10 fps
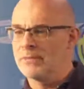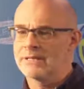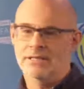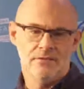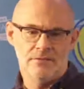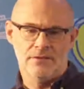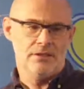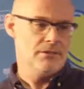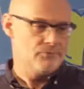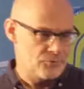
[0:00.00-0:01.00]
myself as
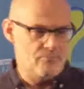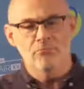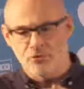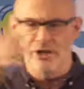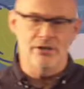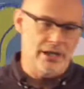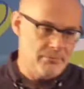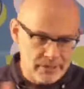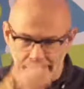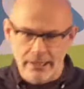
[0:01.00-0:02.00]
a trainer. I
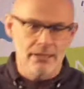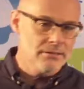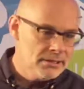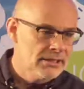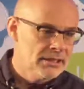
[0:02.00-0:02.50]
put it in